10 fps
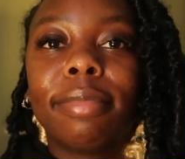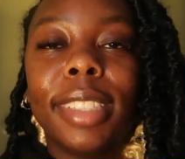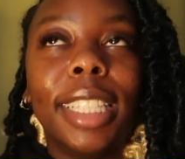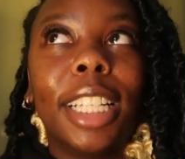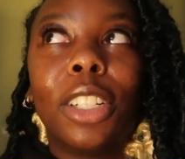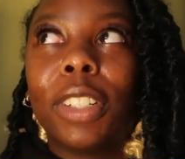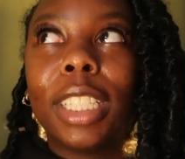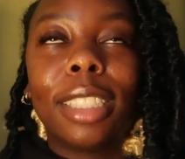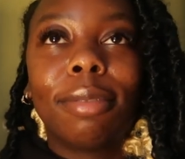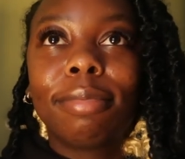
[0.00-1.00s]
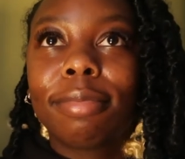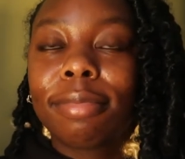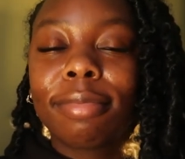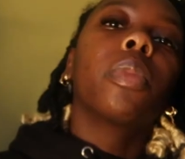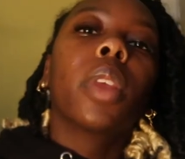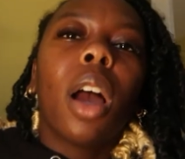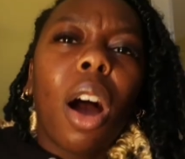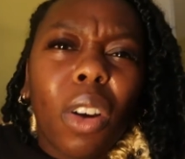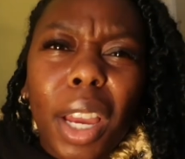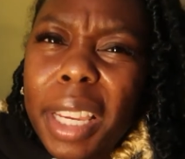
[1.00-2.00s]
Literally.
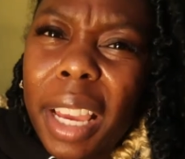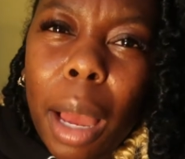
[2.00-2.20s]
Okay,